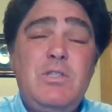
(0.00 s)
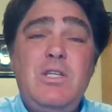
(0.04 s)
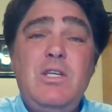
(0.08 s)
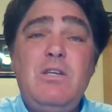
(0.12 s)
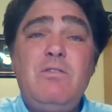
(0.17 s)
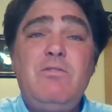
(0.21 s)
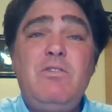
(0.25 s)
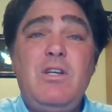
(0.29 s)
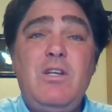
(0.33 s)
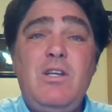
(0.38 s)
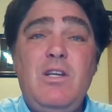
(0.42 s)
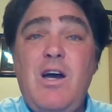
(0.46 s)

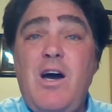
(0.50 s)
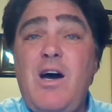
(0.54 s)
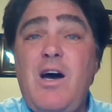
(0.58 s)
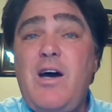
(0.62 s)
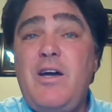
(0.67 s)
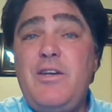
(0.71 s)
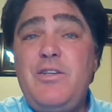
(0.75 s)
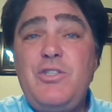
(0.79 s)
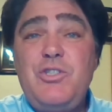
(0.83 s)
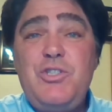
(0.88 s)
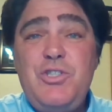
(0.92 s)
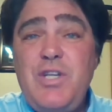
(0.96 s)
giving
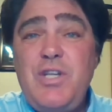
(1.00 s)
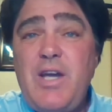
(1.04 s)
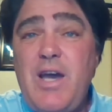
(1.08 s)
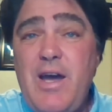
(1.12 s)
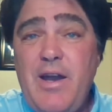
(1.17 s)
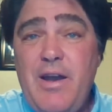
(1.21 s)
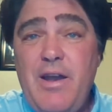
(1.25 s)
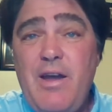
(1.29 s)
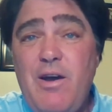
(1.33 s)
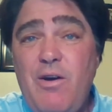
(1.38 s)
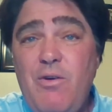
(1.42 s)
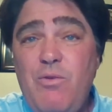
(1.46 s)
God a
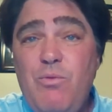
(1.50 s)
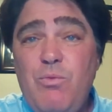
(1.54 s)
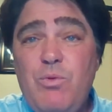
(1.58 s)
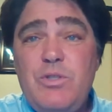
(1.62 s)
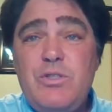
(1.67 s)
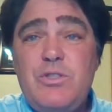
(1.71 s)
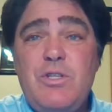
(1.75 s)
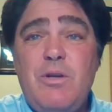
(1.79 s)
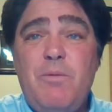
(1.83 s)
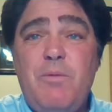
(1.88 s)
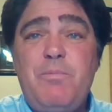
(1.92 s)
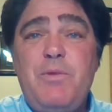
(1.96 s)
shout out
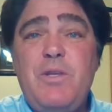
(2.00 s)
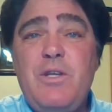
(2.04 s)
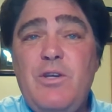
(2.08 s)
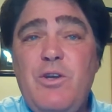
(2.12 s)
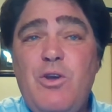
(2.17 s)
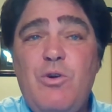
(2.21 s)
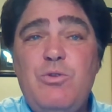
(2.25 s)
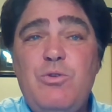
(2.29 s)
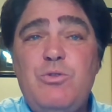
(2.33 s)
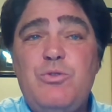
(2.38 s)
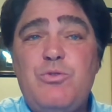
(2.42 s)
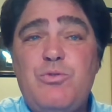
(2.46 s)
when something
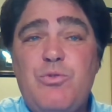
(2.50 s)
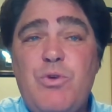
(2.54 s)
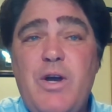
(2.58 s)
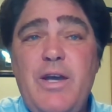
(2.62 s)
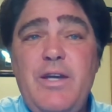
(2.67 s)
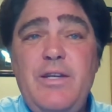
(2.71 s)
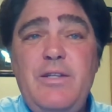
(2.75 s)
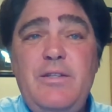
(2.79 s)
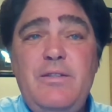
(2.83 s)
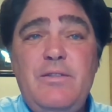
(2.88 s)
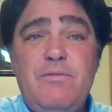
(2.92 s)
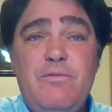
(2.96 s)
goes
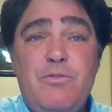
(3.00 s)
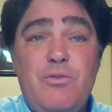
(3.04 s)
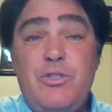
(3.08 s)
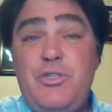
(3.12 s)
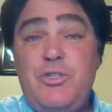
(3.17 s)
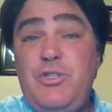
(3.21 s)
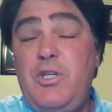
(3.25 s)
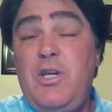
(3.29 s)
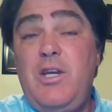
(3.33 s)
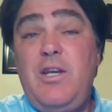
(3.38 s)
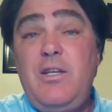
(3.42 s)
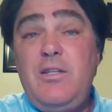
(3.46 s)
right for
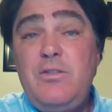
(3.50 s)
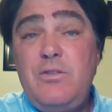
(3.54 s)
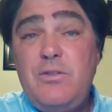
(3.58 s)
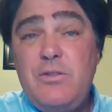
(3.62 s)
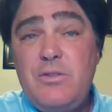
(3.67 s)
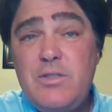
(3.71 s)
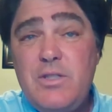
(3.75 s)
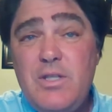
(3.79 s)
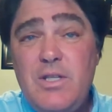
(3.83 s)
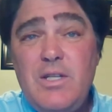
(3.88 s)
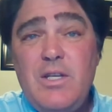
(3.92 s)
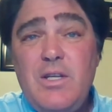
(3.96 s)
a
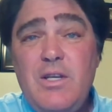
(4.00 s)
change.